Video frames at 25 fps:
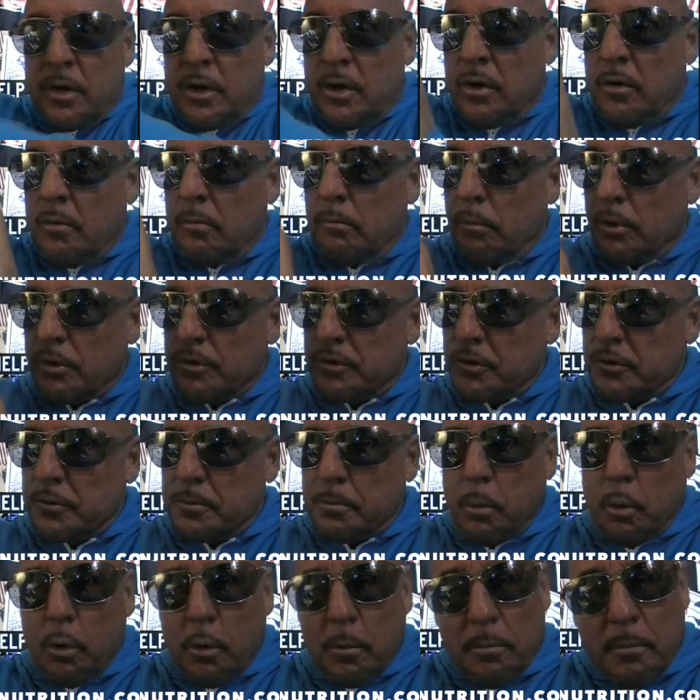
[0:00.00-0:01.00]

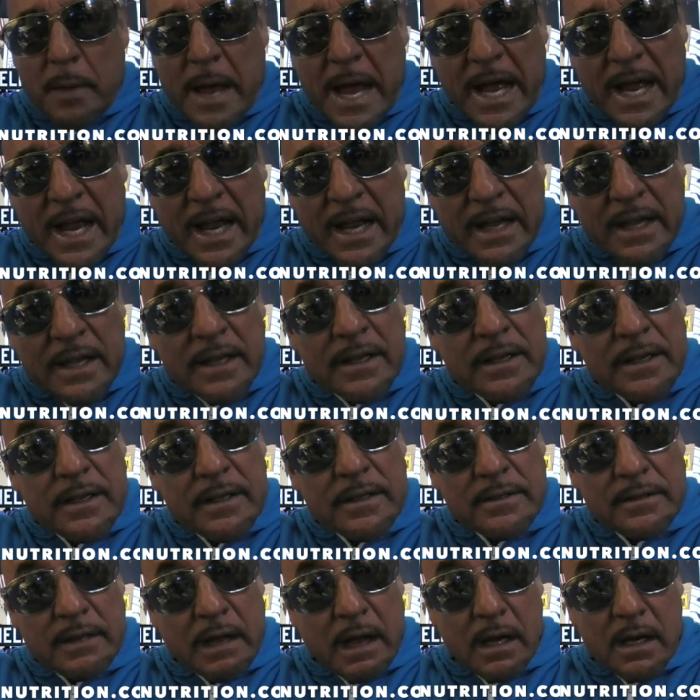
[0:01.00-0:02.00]
MuscleSportMag.com.
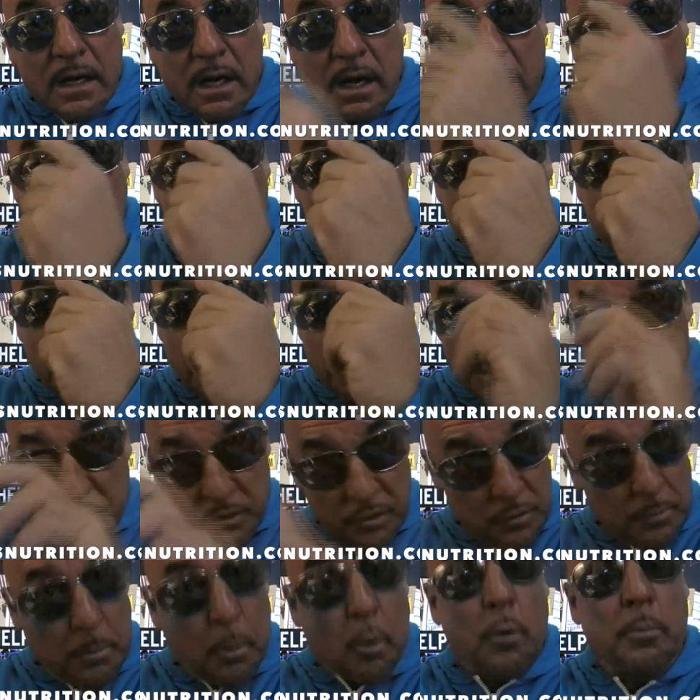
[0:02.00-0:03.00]

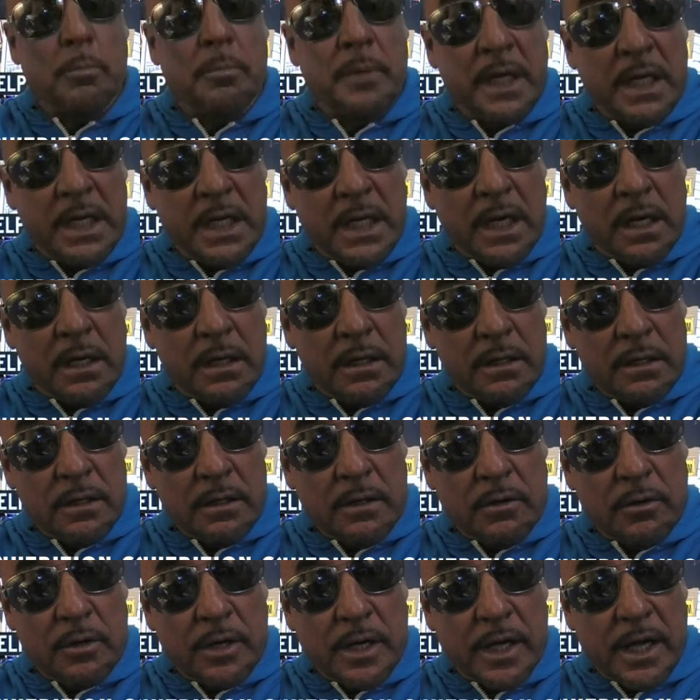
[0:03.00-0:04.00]
MuscleSport Media.
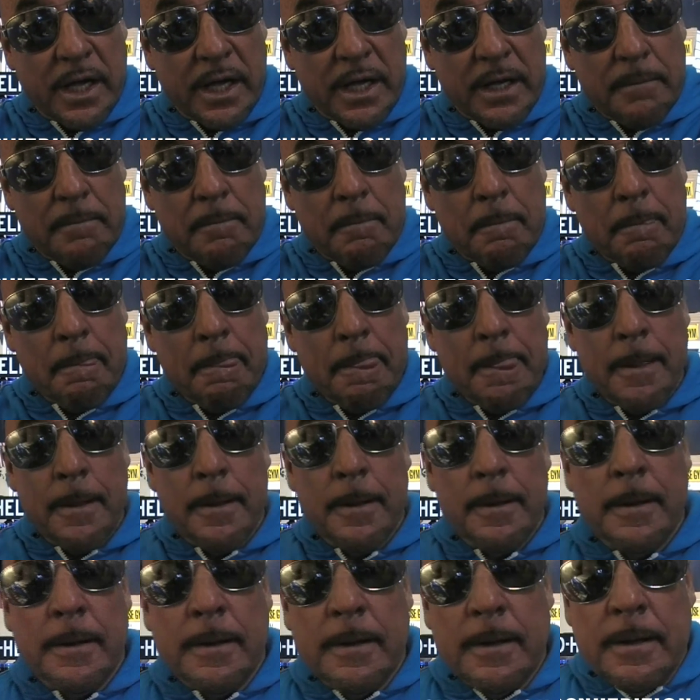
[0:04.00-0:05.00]
Okay?
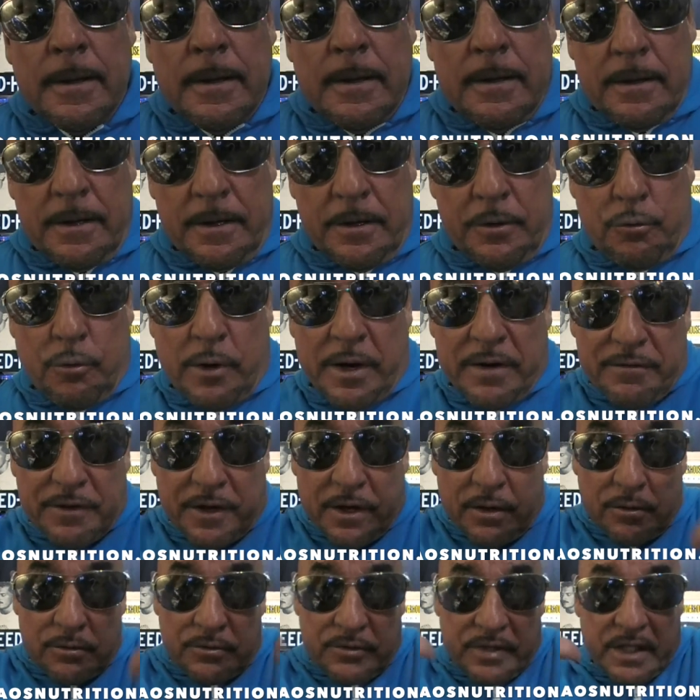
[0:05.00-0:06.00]
And Gregg
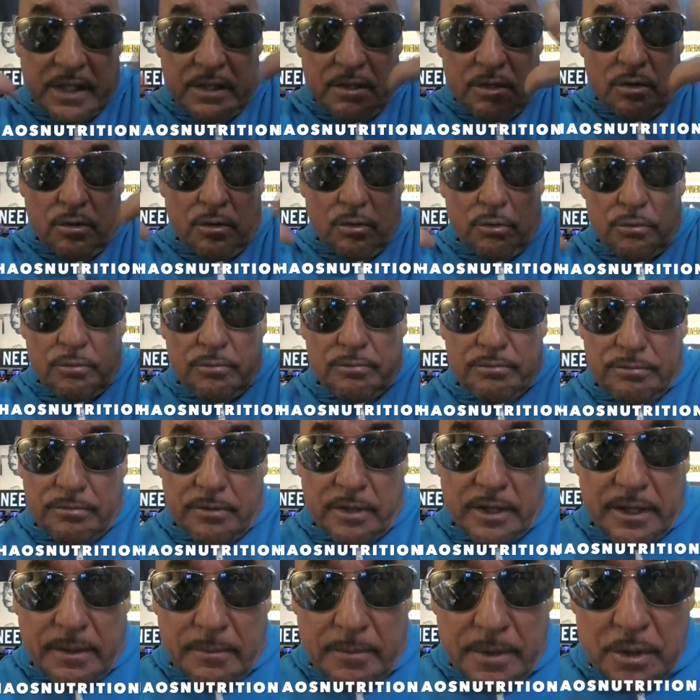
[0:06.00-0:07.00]
Valentino. I
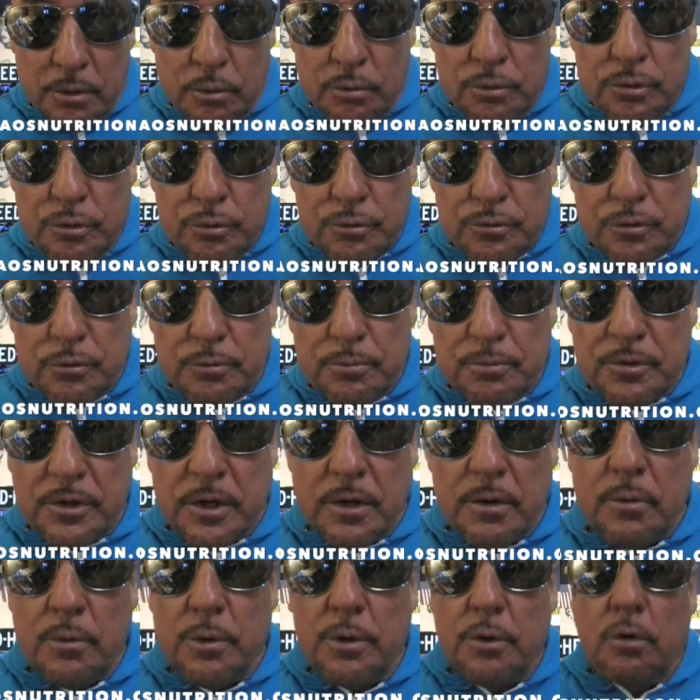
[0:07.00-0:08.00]
got my own YouTube
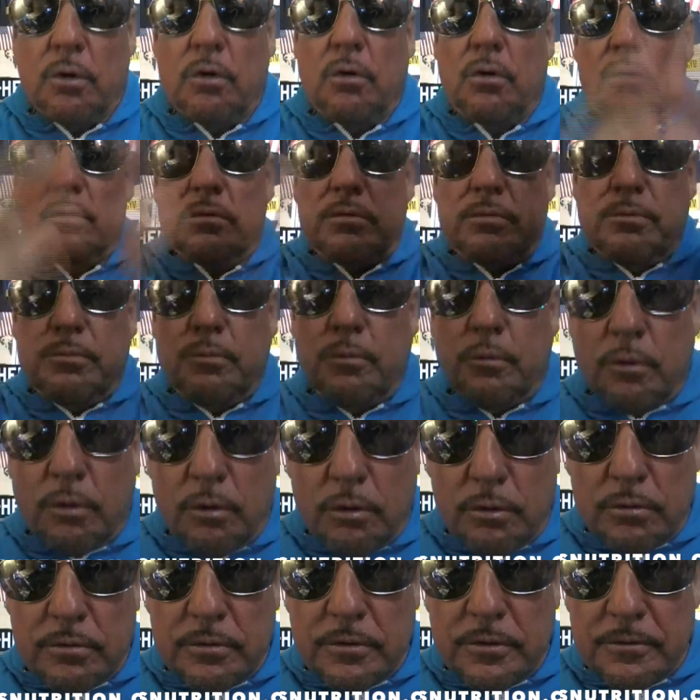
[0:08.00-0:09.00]
channel. We're
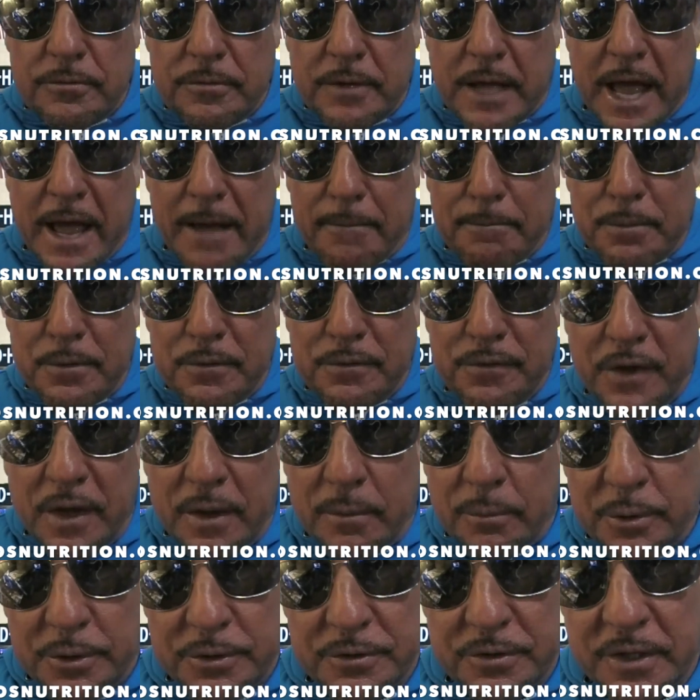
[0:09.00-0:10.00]
all the happy
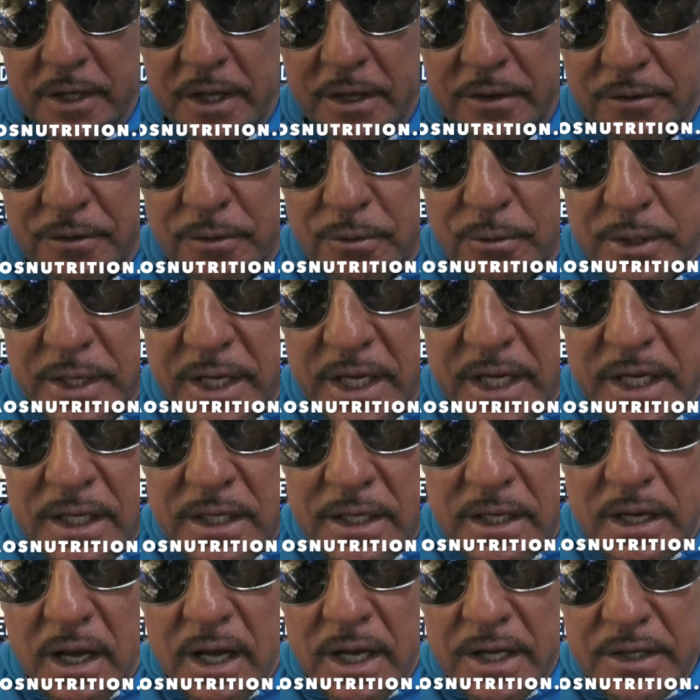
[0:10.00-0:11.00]
family together. Okay,
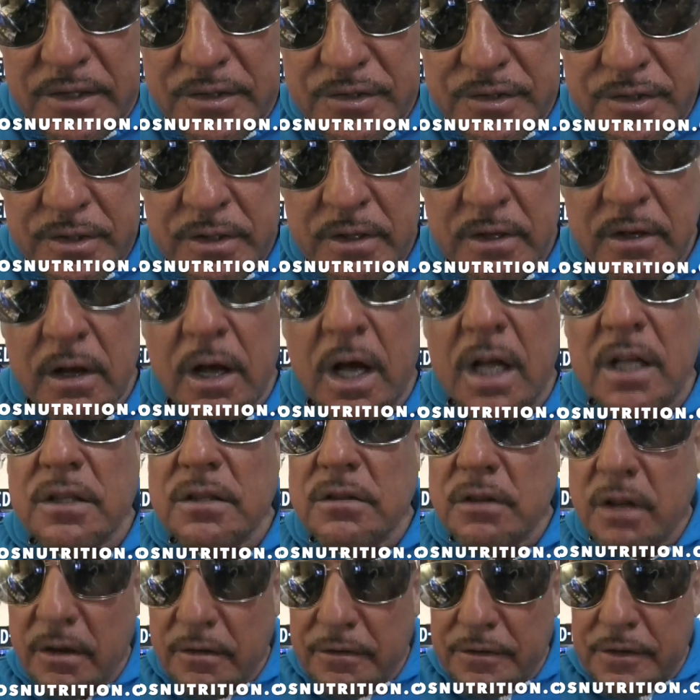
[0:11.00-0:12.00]
guys? I
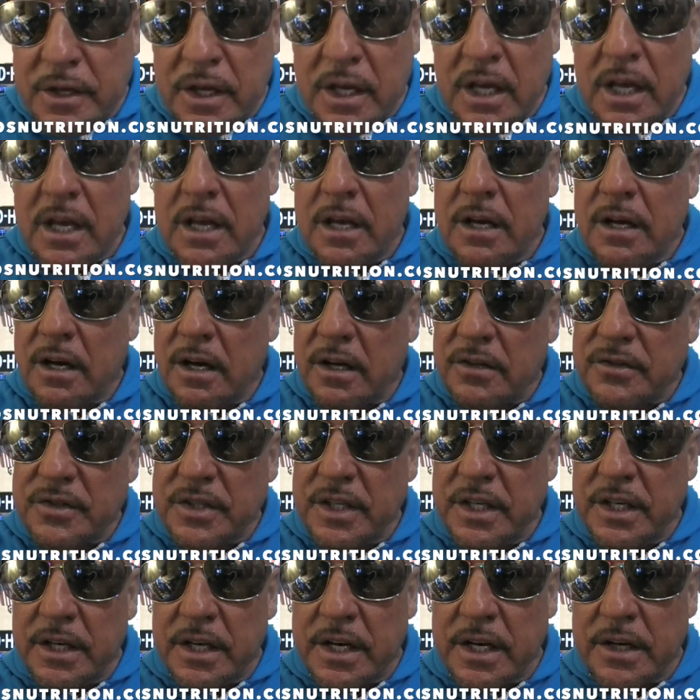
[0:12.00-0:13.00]
love you. I'll see you in
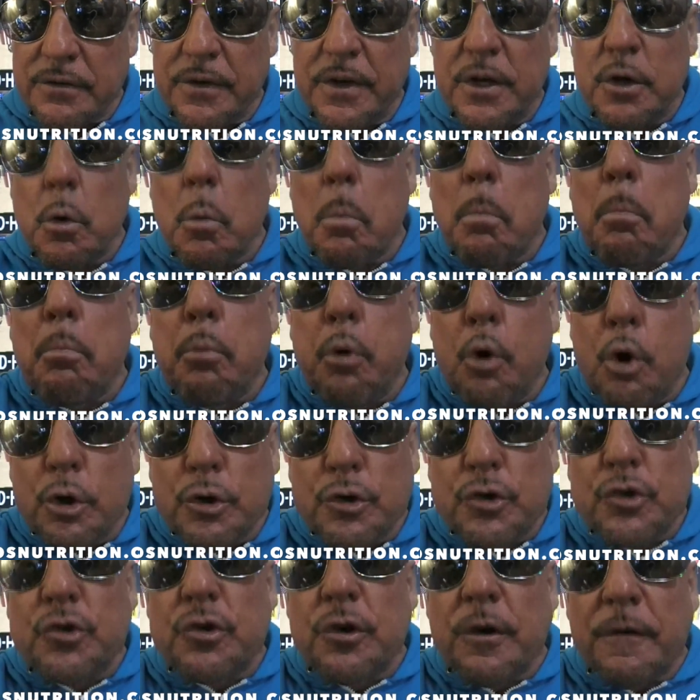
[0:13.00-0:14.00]
the next video.
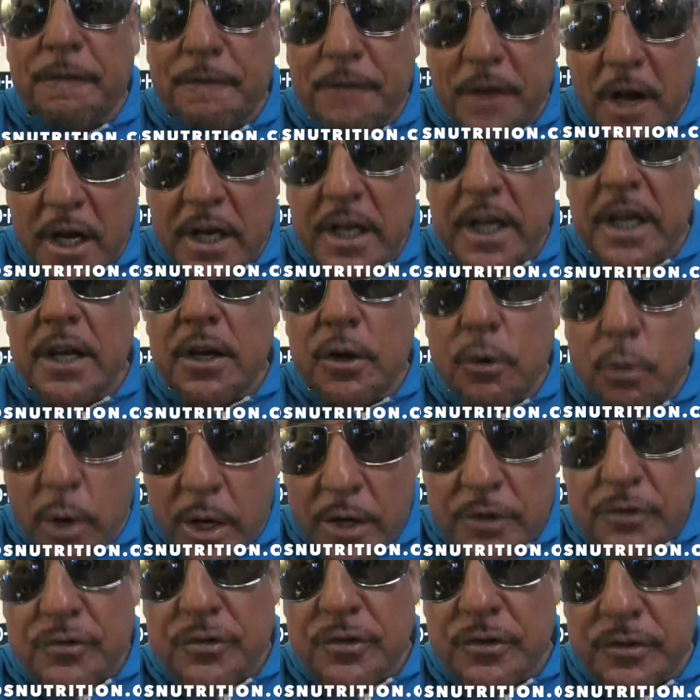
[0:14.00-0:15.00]
Put your fucking
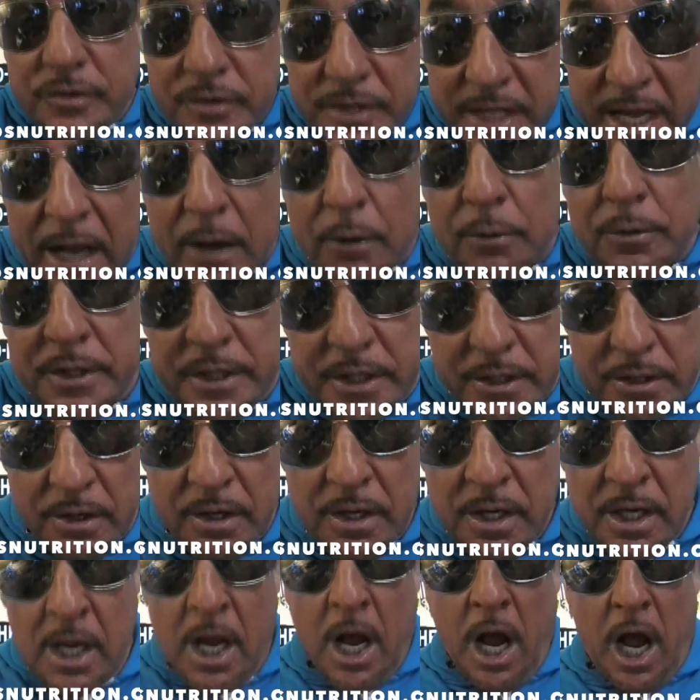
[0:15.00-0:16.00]
questions down here.
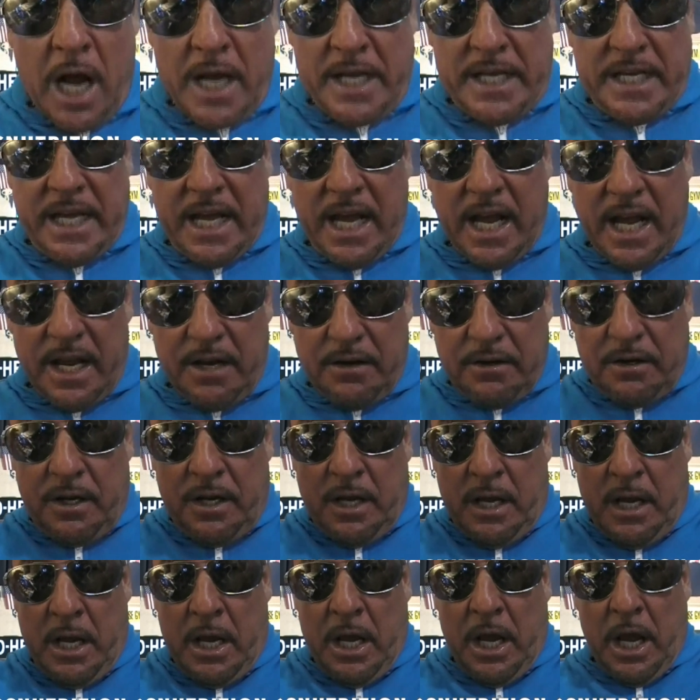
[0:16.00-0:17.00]
I can't
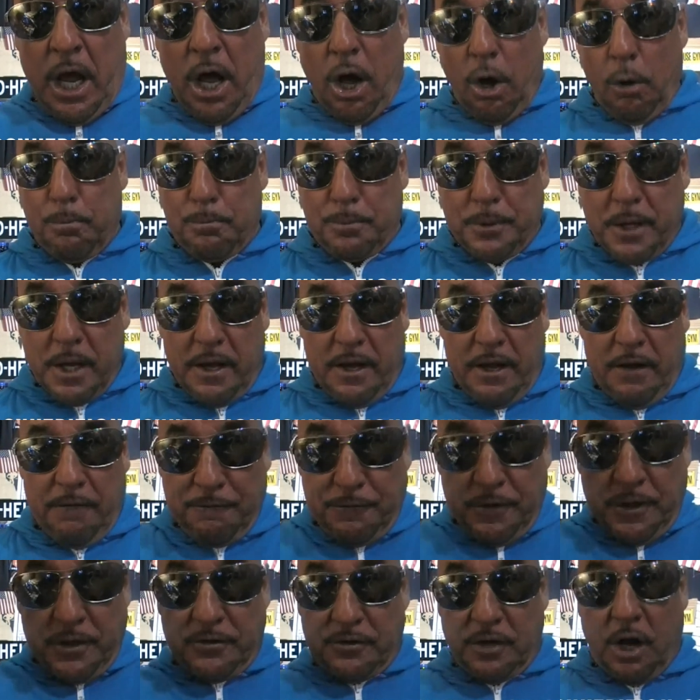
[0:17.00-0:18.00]
help you if
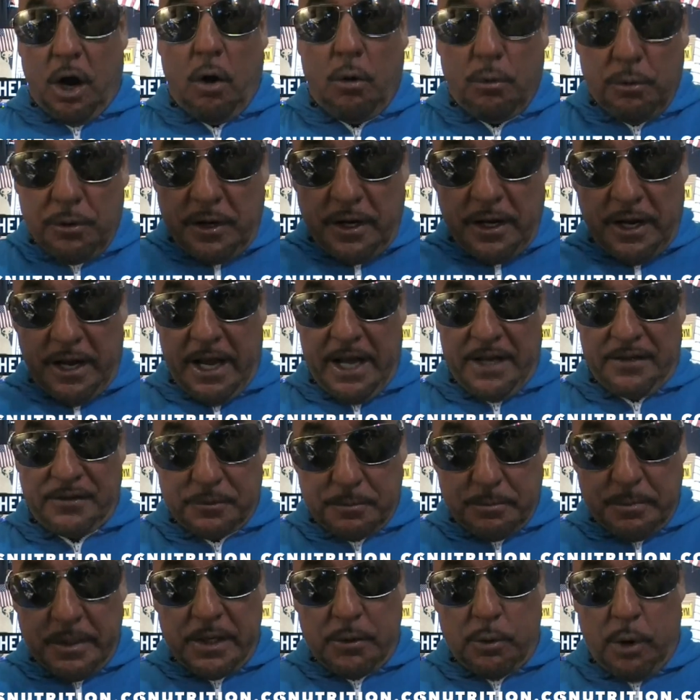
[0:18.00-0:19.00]
you don't ask
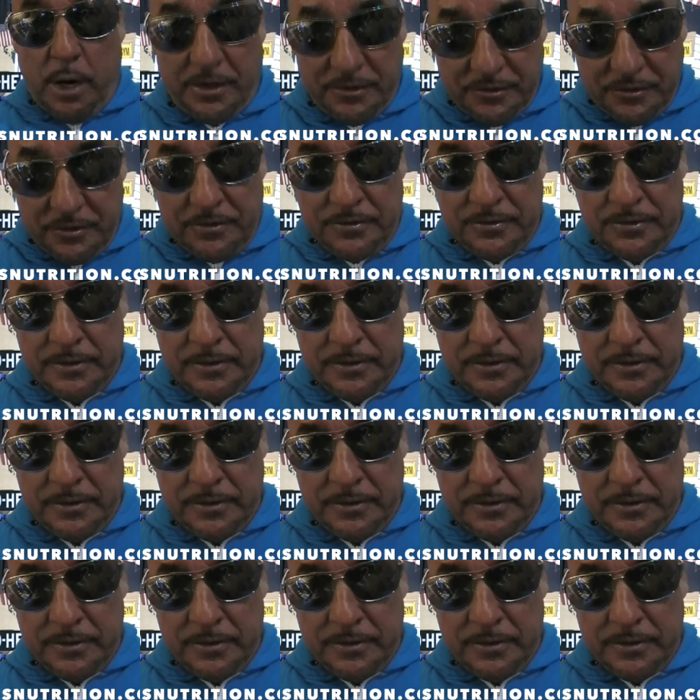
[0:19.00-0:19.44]
me questions.